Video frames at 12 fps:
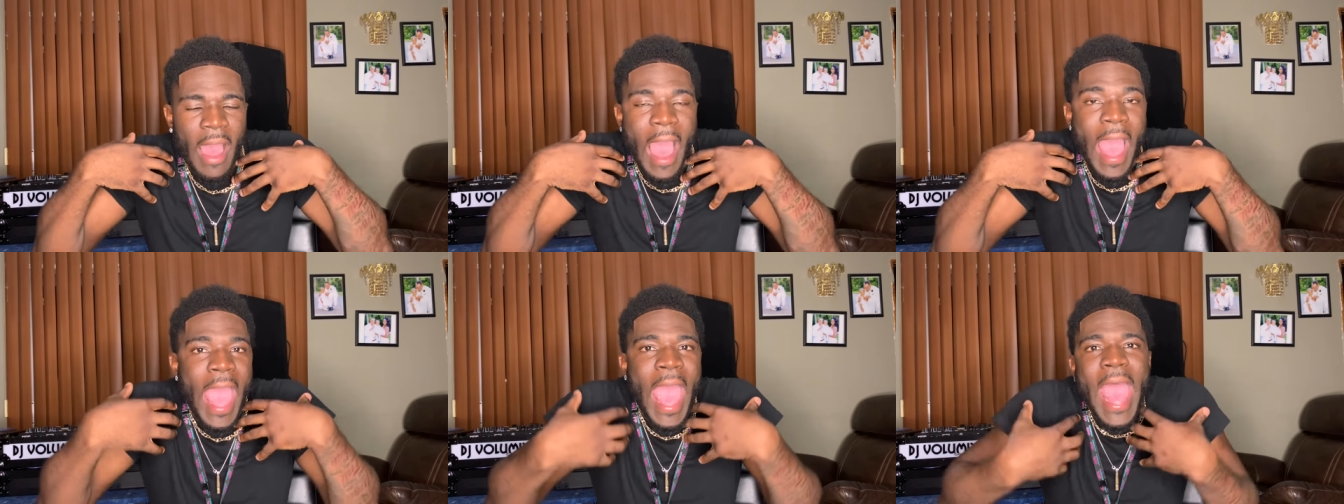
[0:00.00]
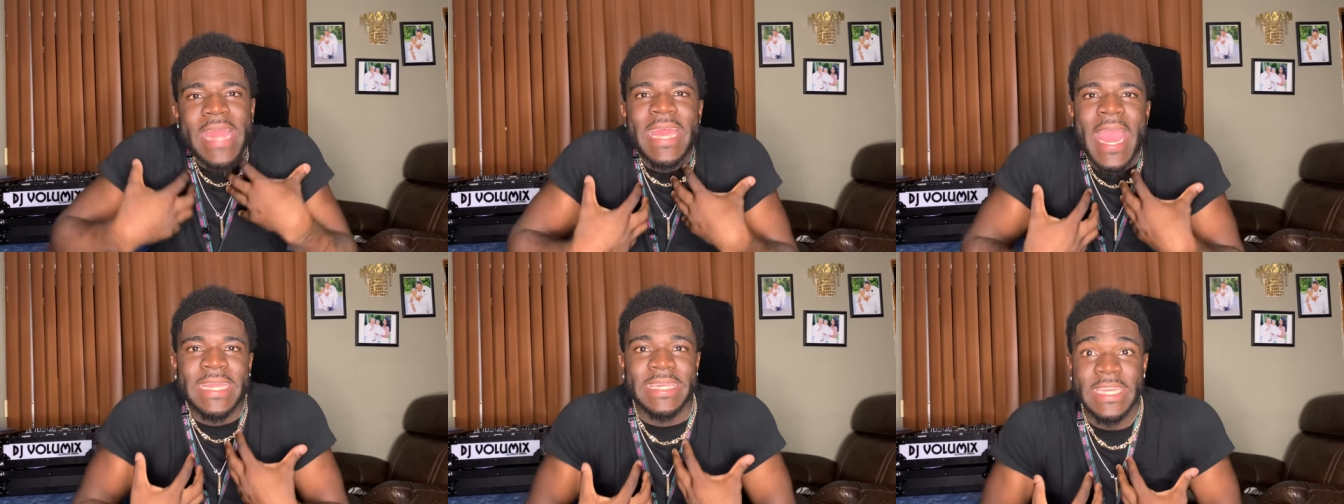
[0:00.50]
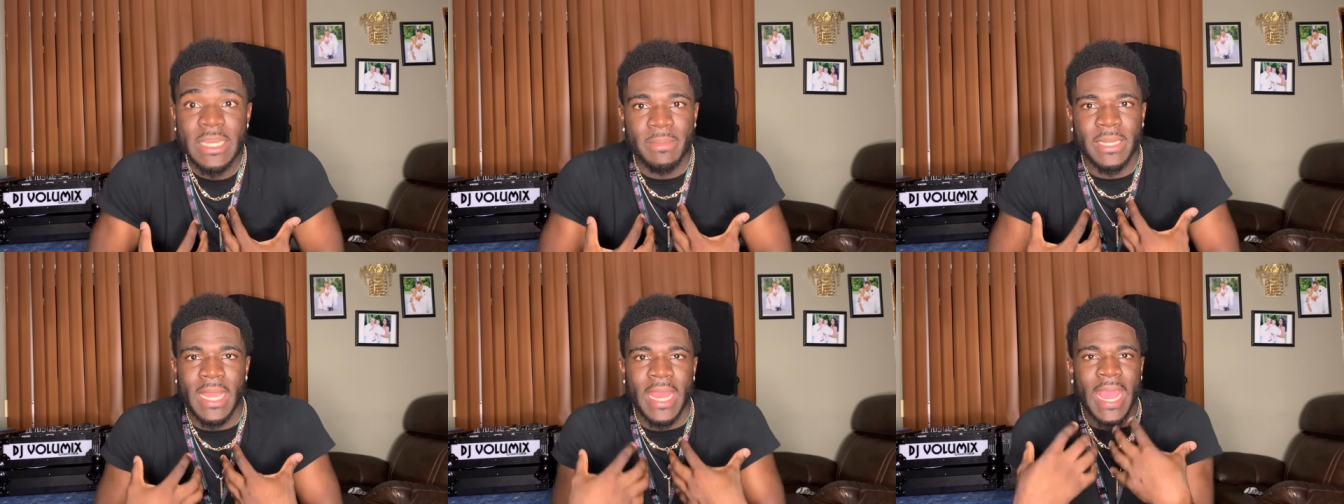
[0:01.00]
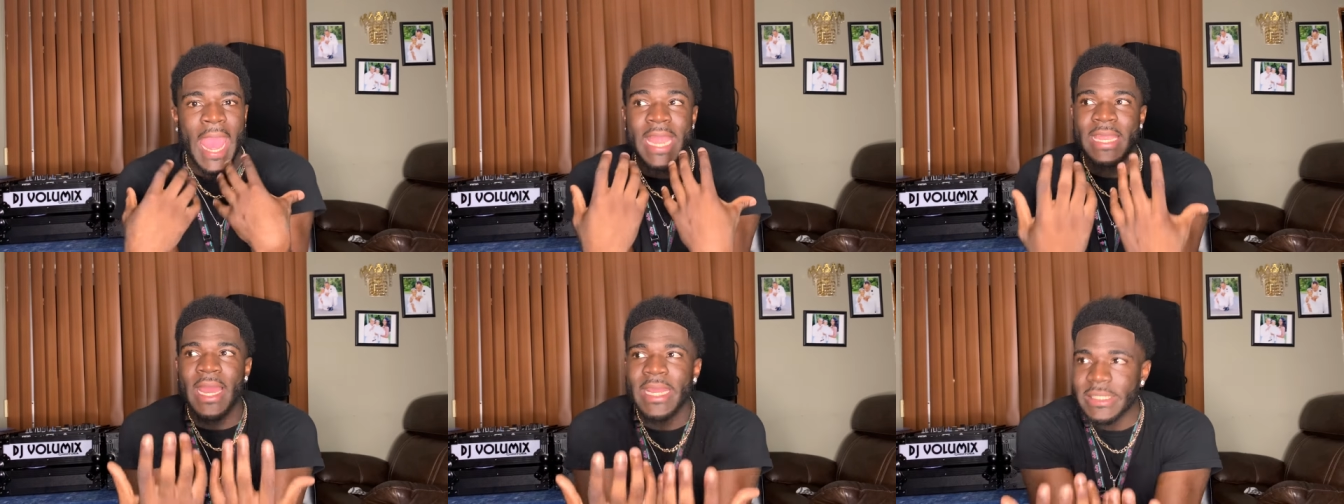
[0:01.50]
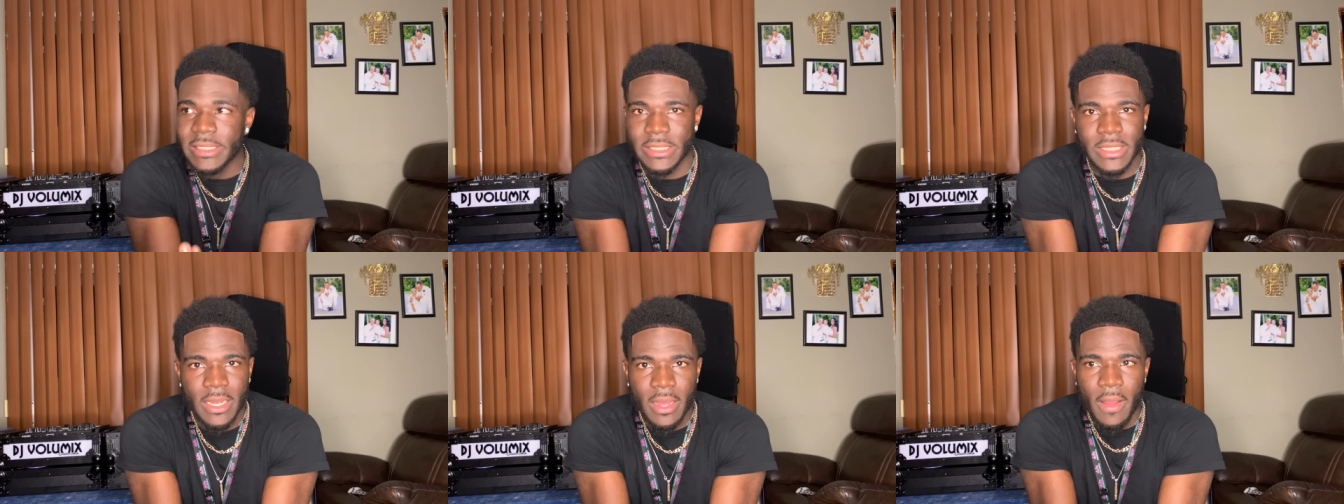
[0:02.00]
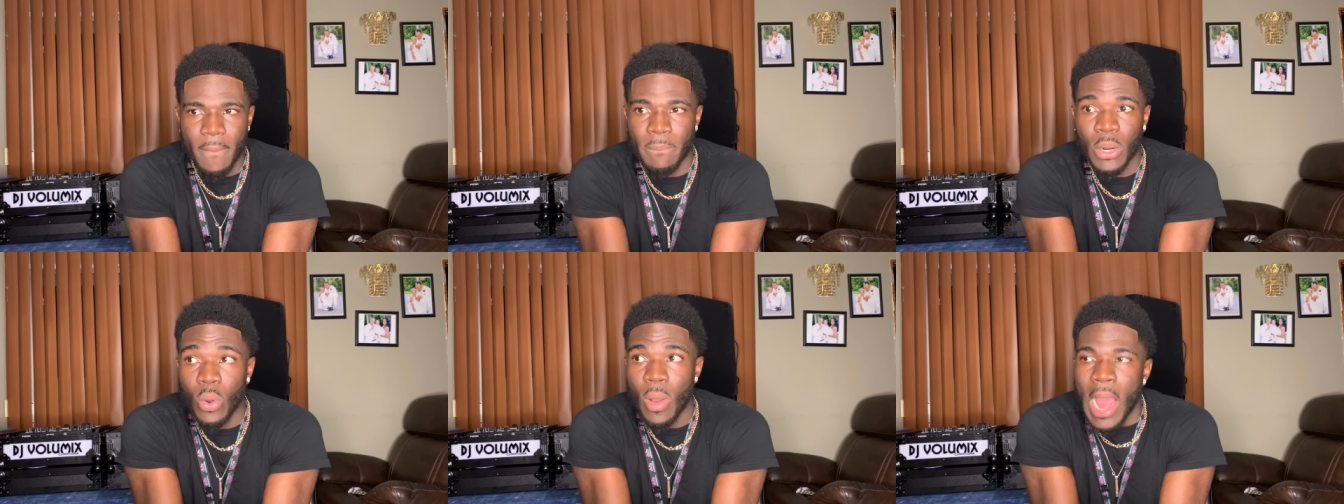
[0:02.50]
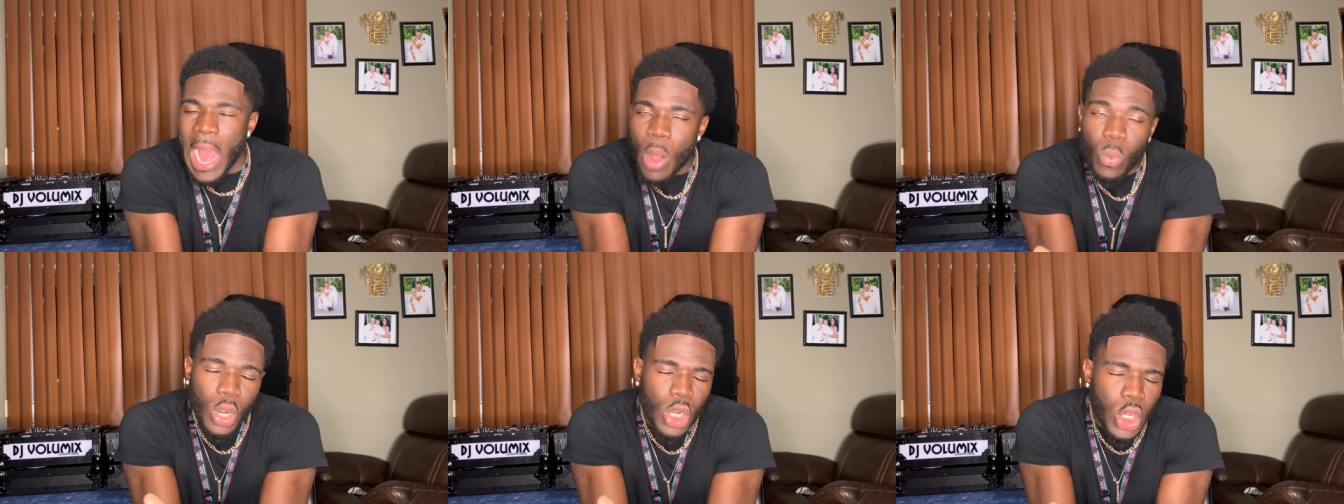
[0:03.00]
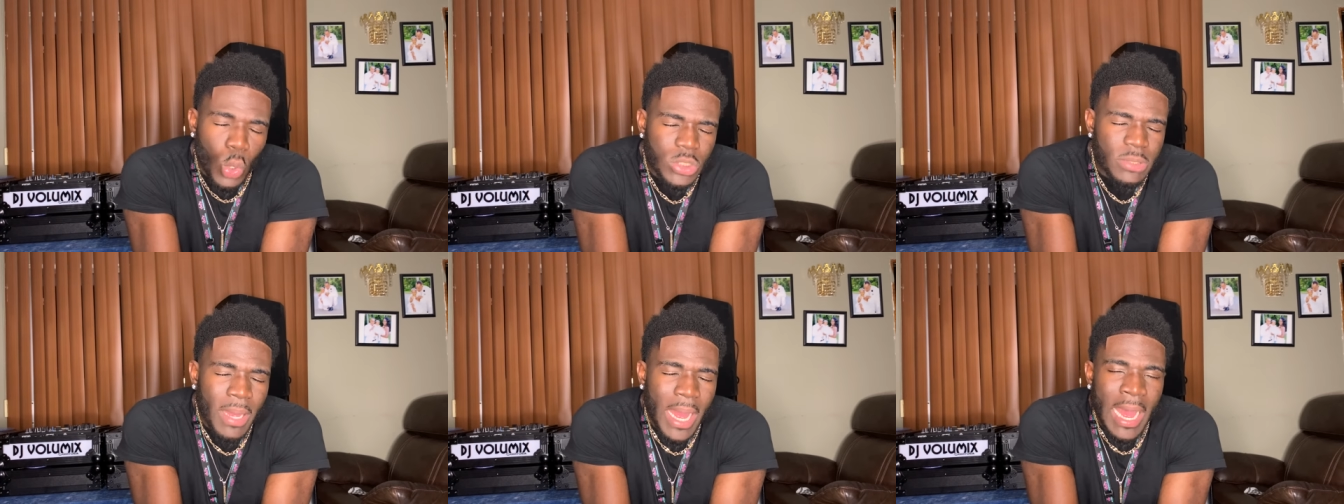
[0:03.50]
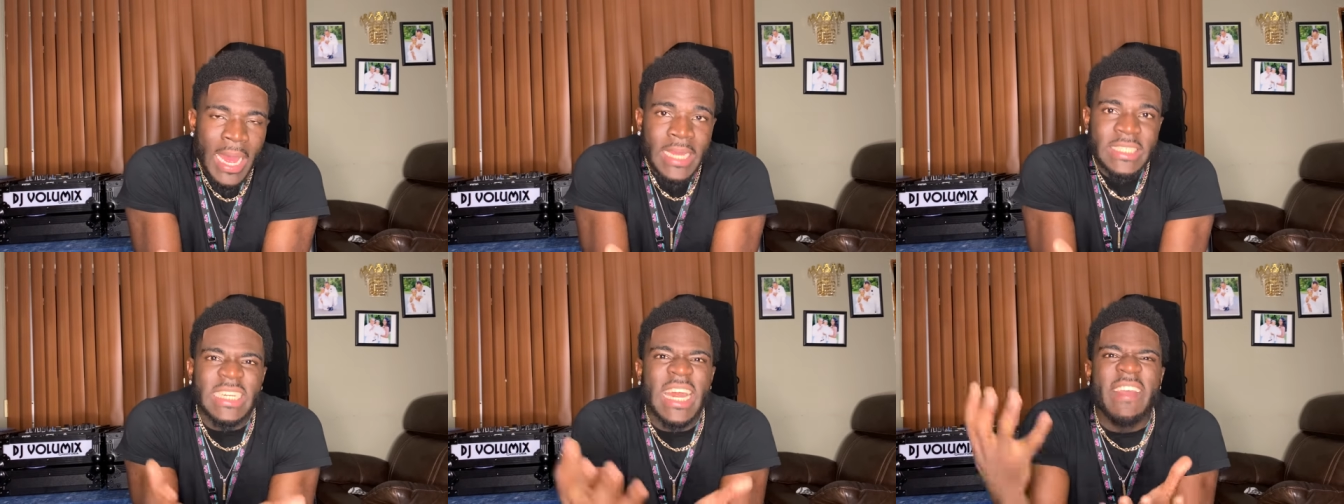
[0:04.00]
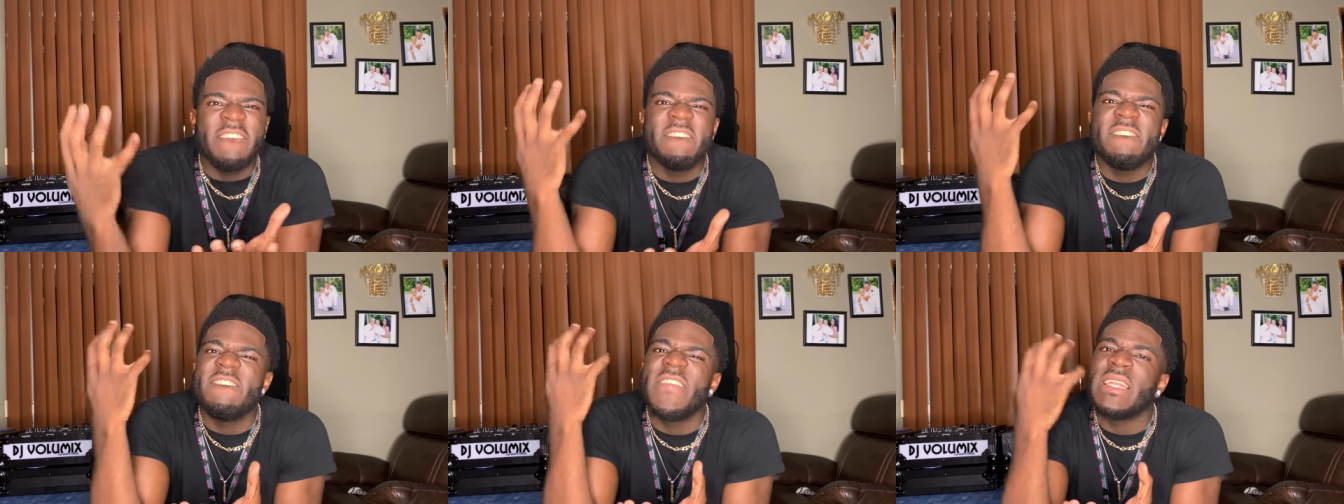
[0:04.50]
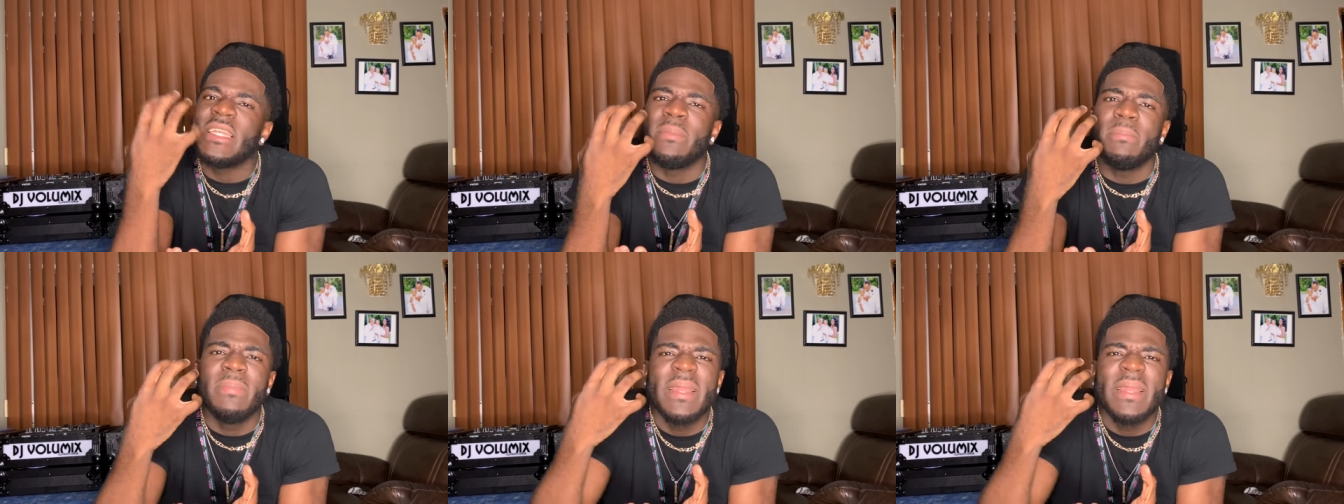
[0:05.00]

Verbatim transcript: I had that demon. Like at nights, bro, I would close my eyes and I could feel it,